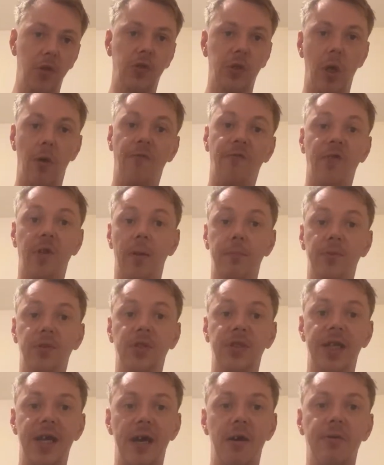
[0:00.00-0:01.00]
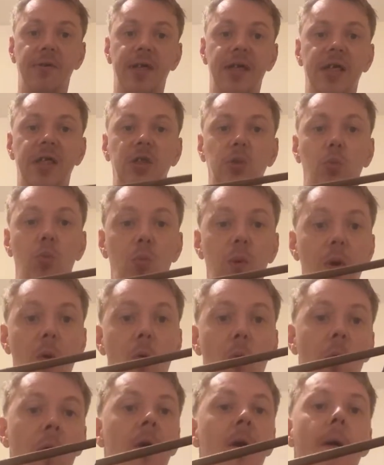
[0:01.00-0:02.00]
golf clubs nowadays will